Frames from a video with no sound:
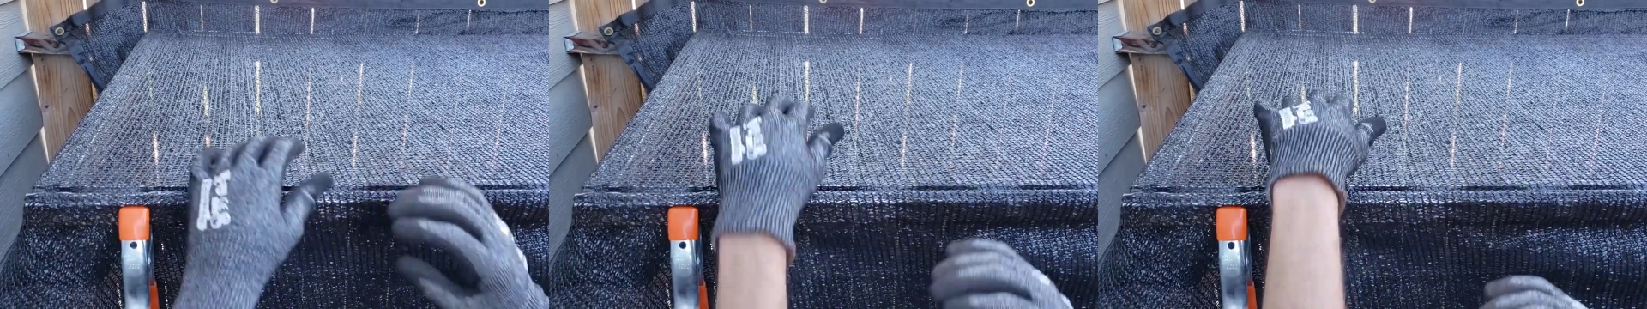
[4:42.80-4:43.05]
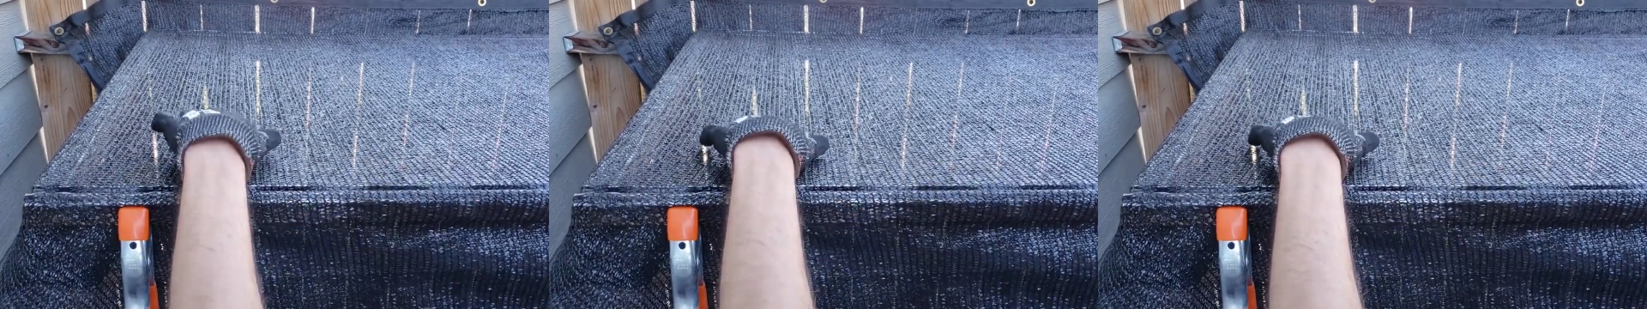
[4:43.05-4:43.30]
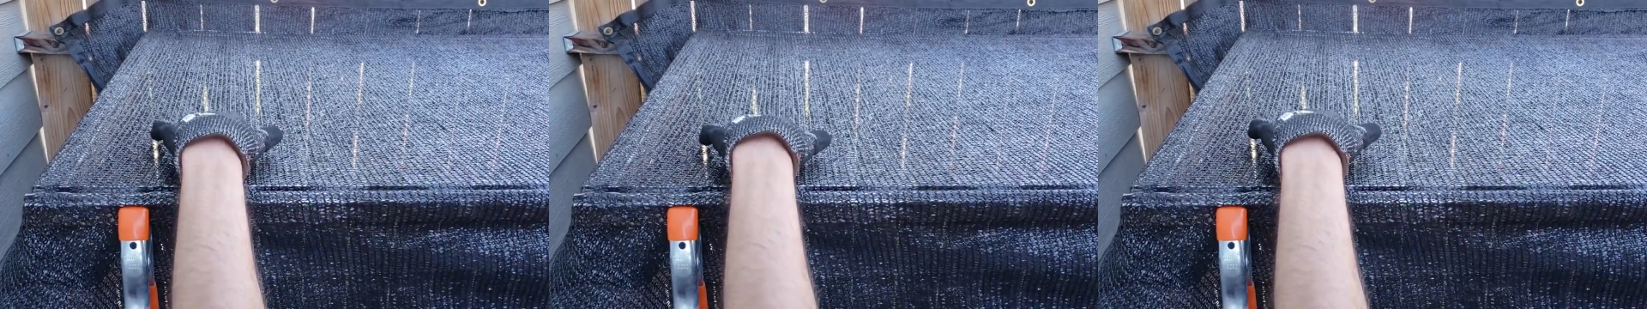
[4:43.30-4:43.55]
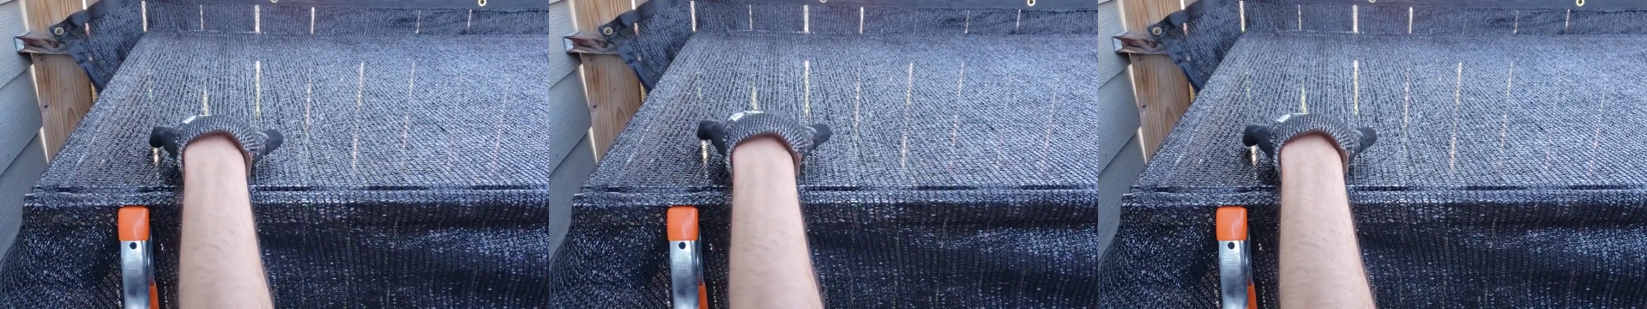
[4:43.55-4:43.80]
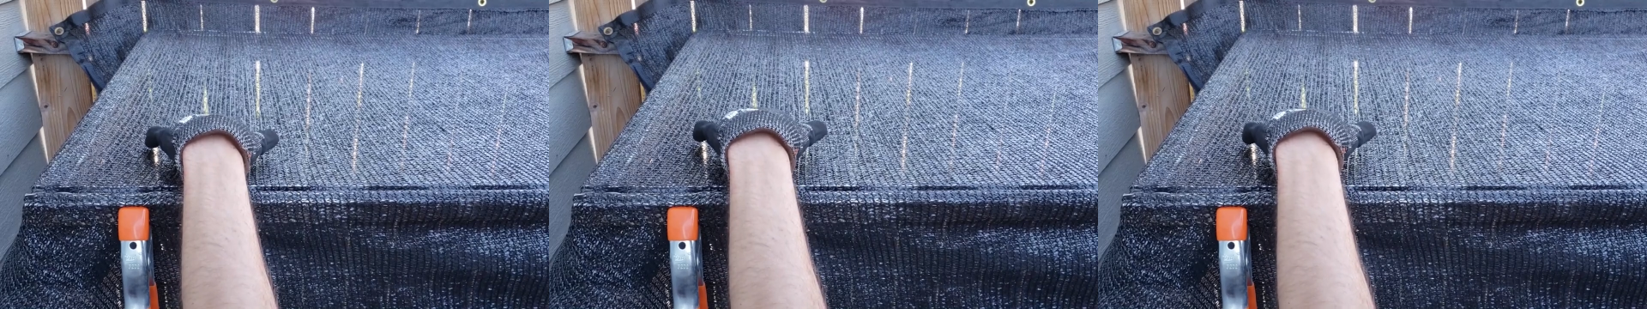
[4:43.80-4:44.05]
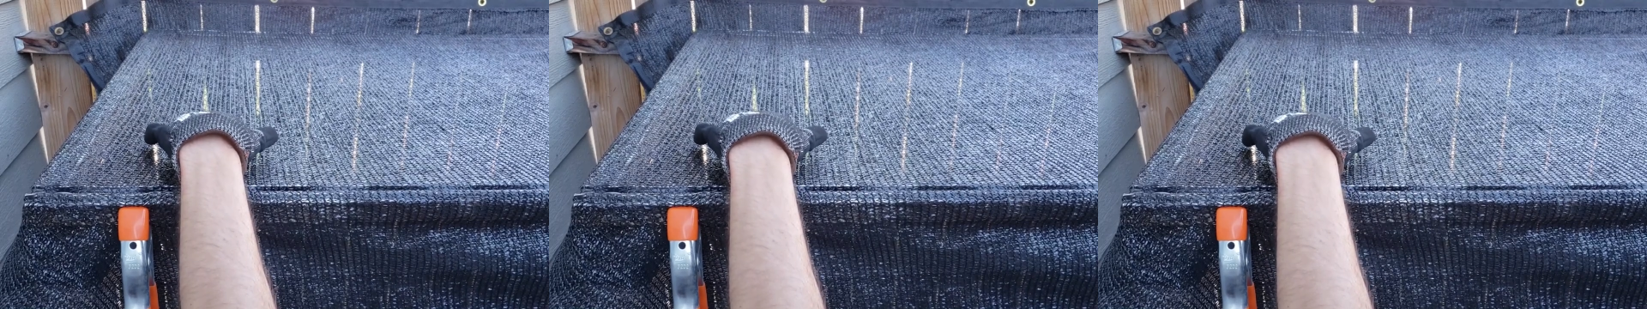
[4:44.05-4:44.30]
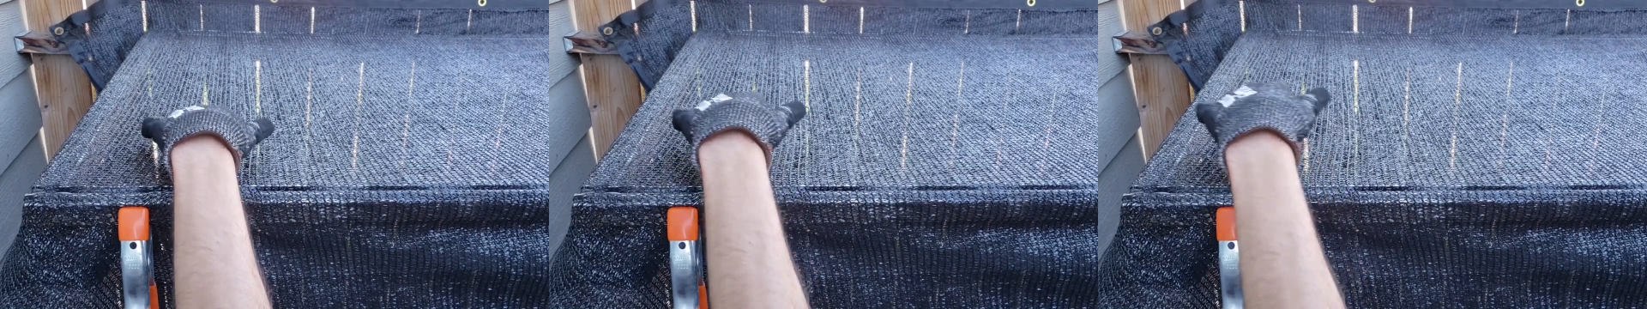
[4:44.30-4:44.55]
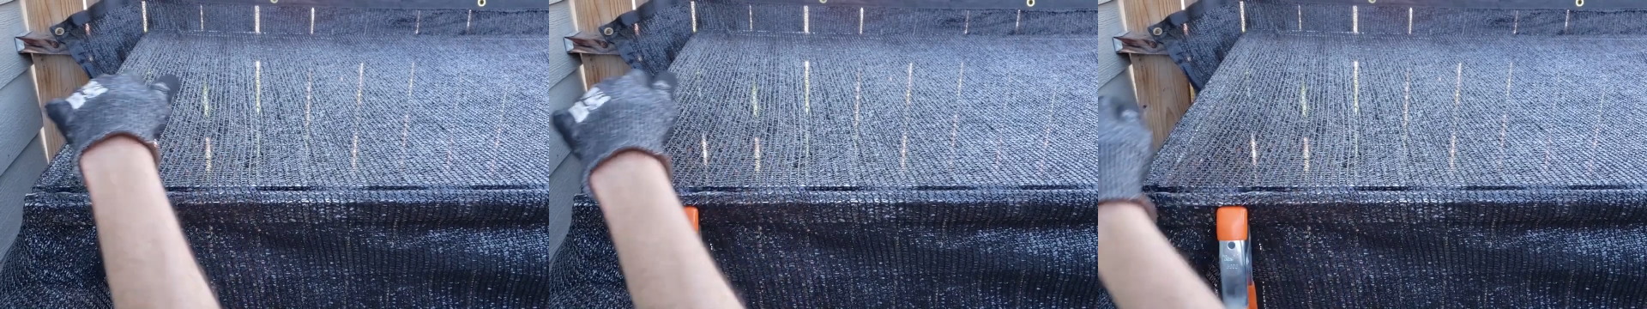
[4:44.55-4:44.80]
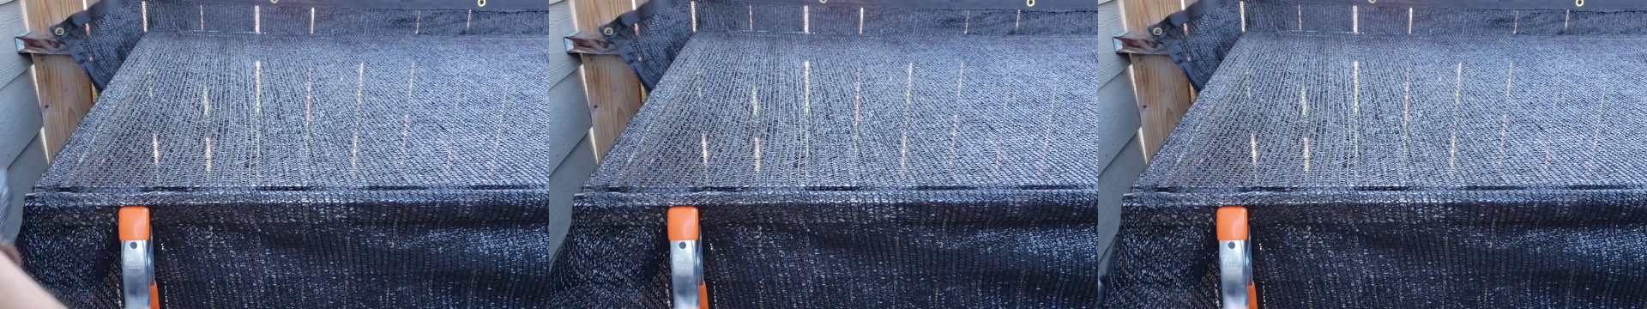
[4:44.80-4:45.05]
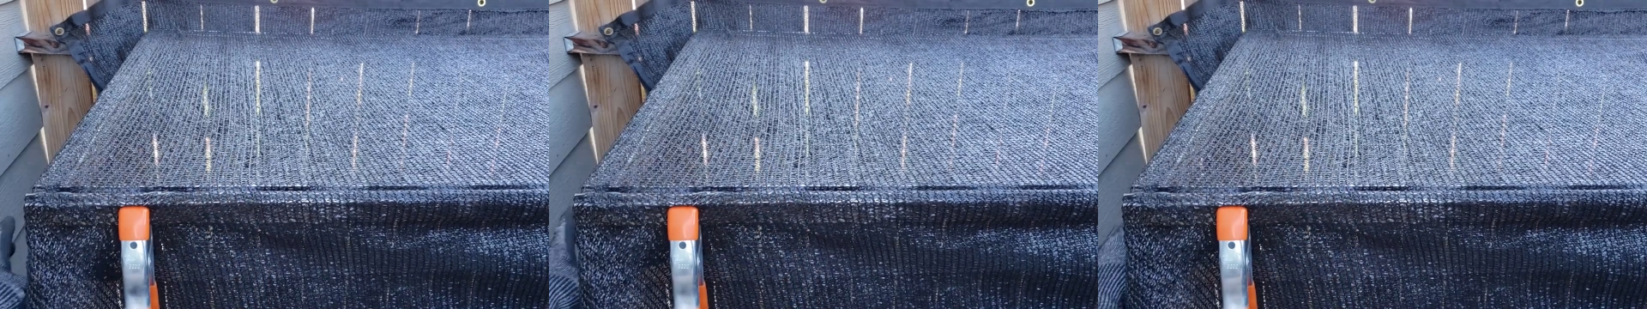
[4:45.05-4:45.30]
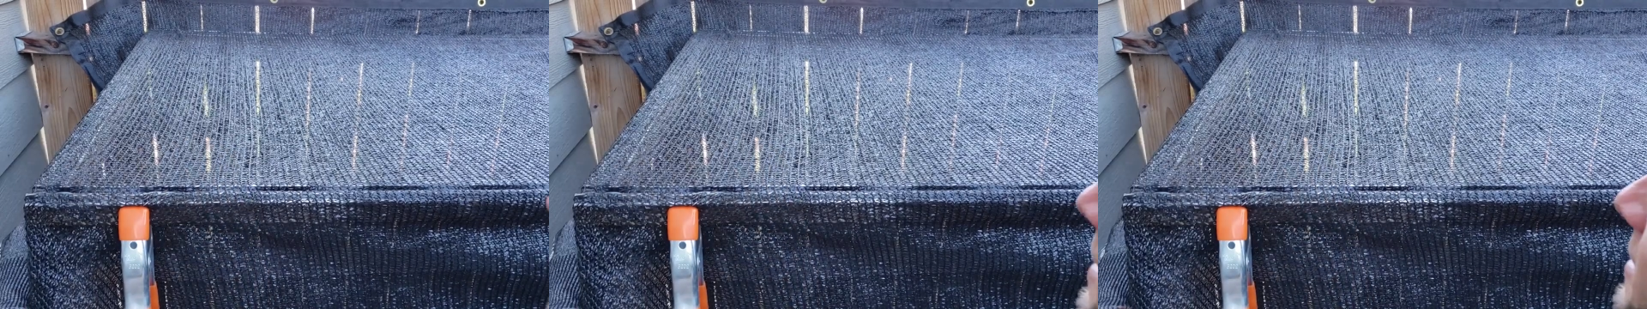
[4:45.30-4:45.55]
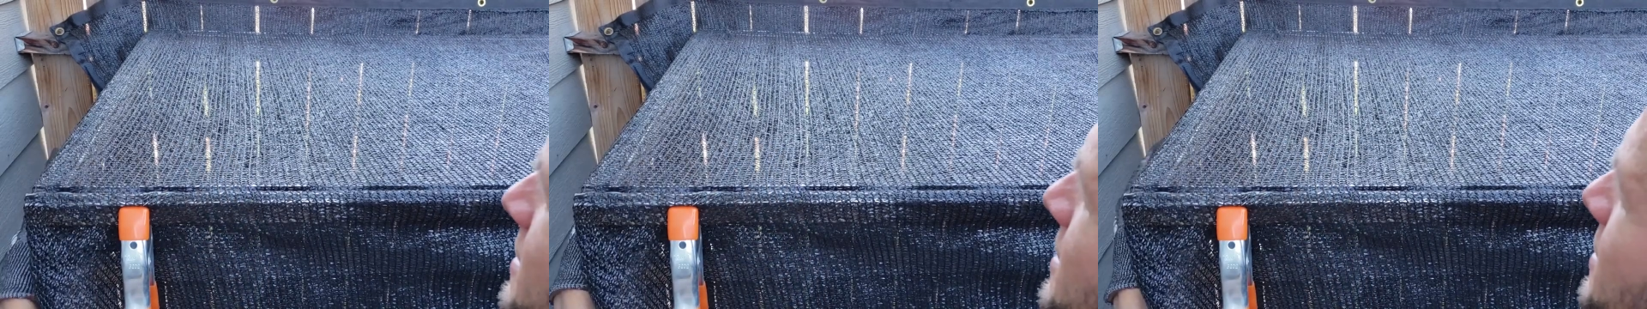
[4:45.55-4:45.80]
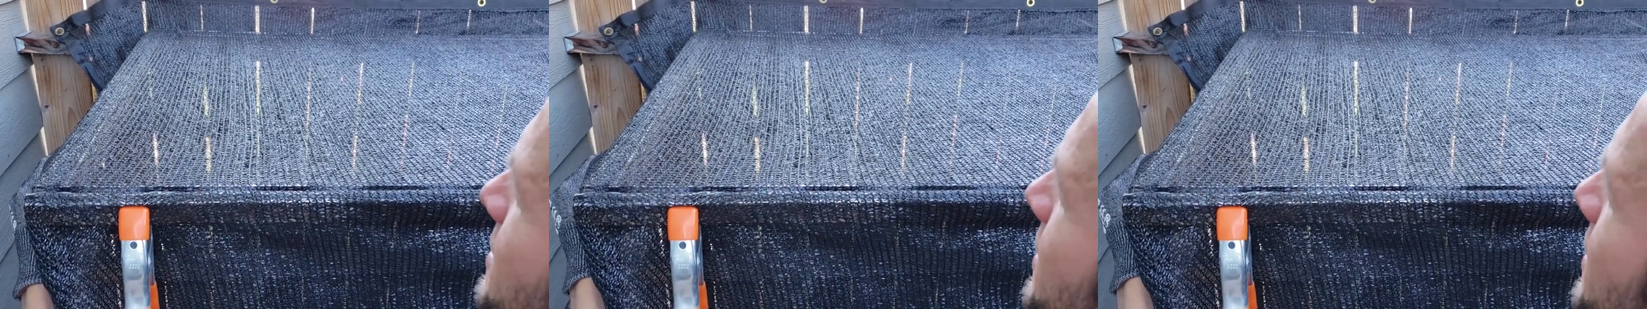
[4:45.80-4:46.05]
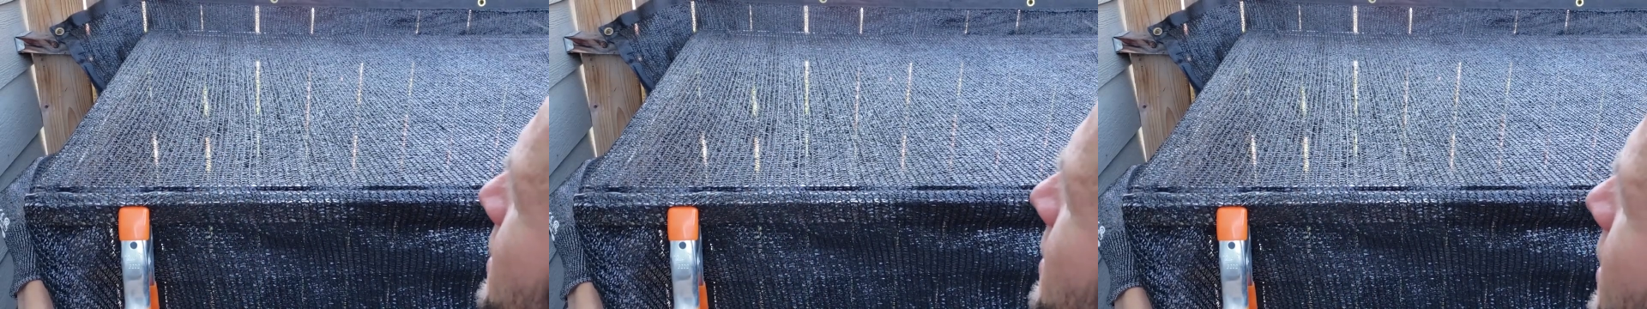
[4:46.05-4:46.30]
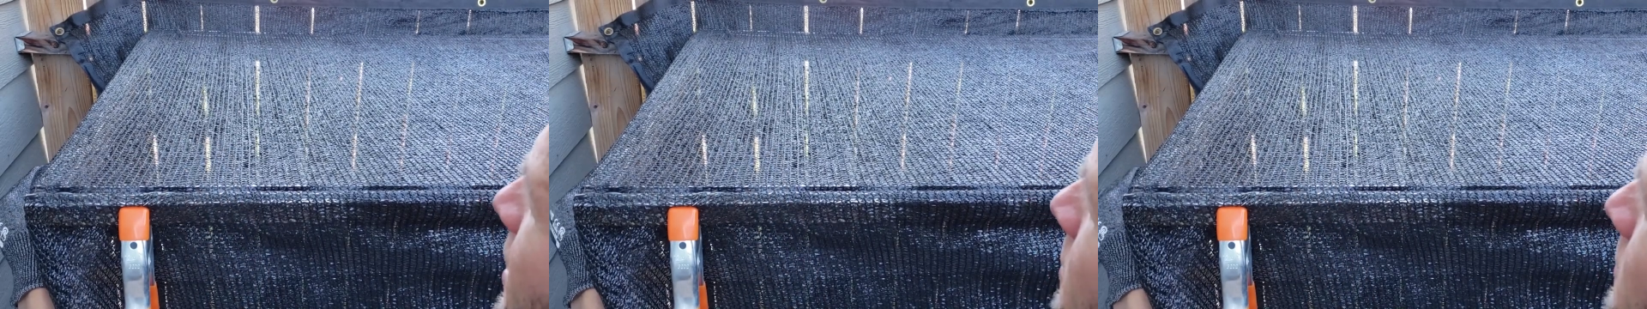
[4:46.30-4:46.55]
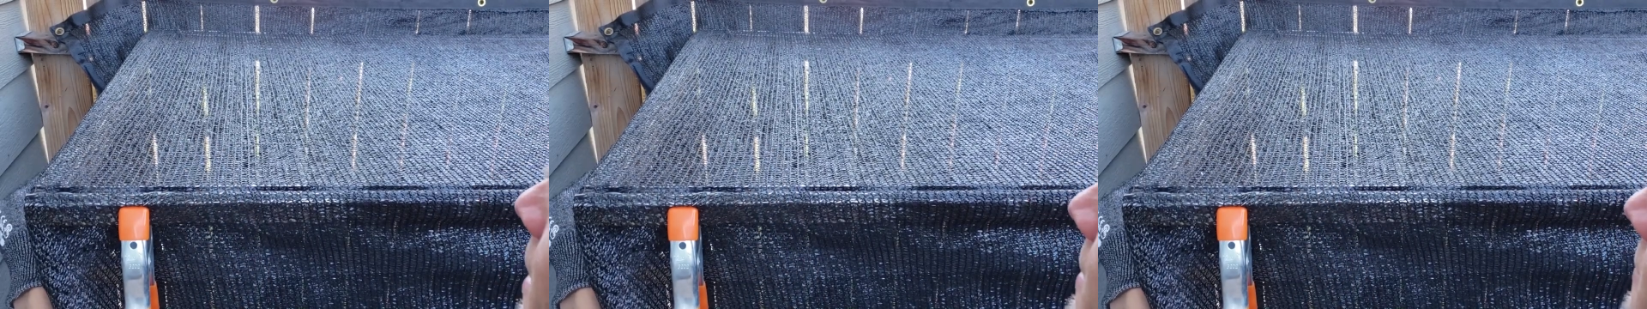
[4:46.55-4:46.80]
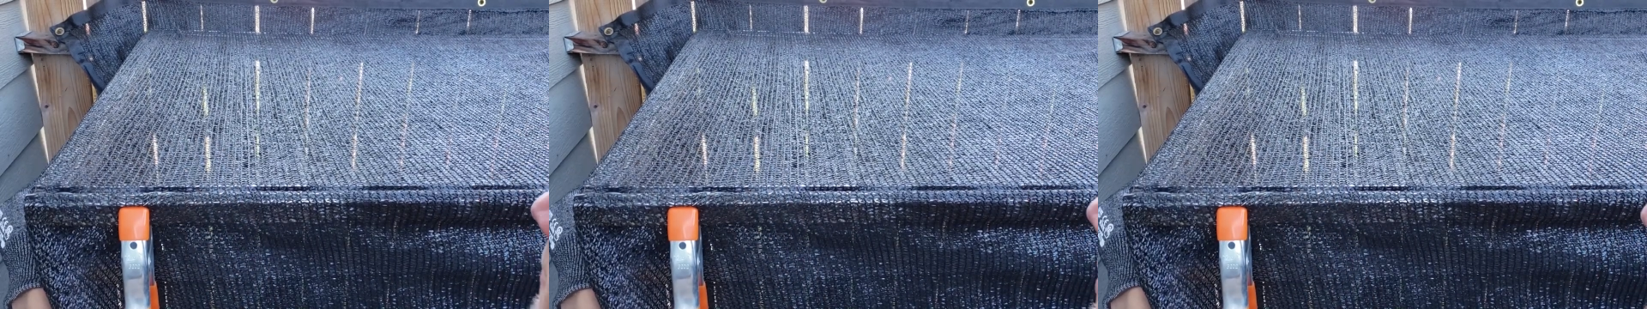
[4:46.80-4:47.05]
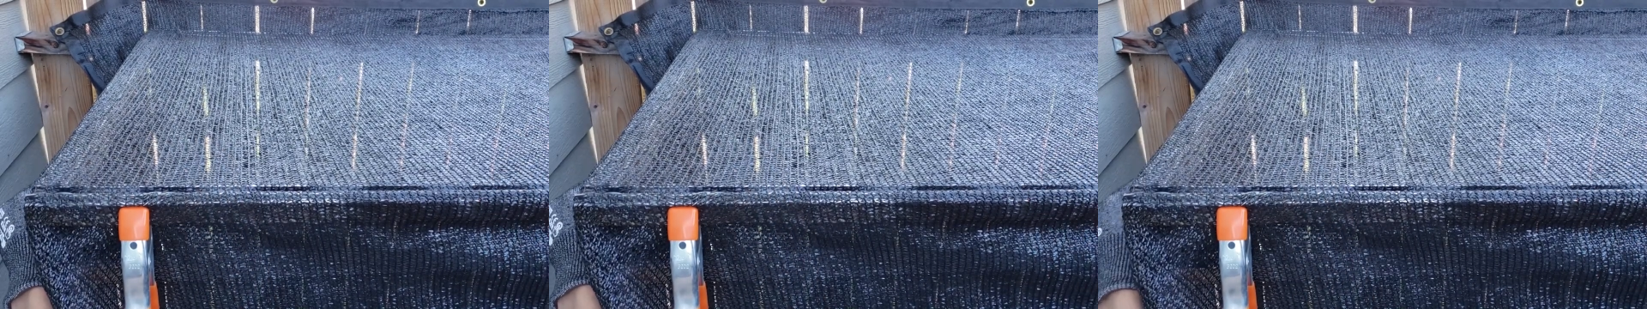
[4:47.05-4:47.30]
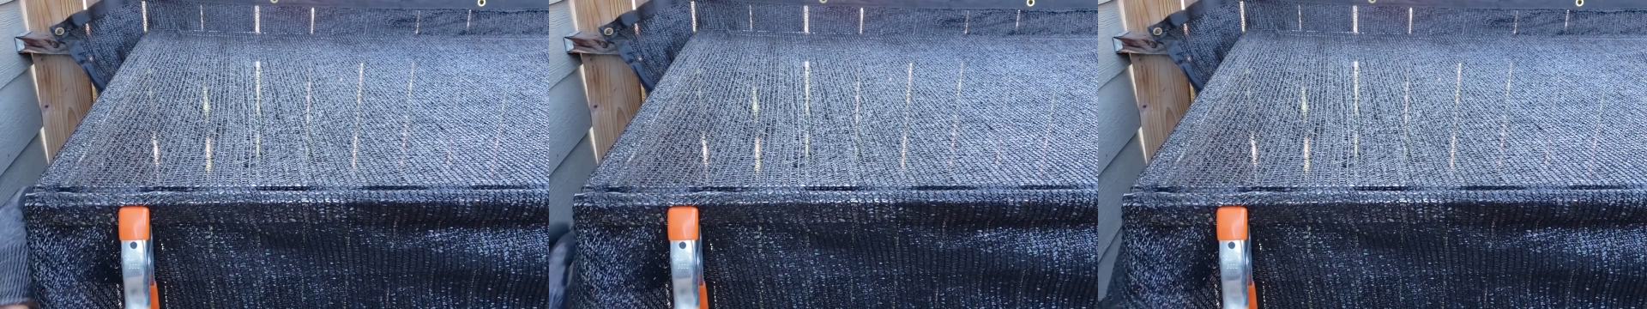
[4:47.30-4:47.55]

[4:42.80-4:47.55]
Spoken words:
No face is visible, so there are no lips to read.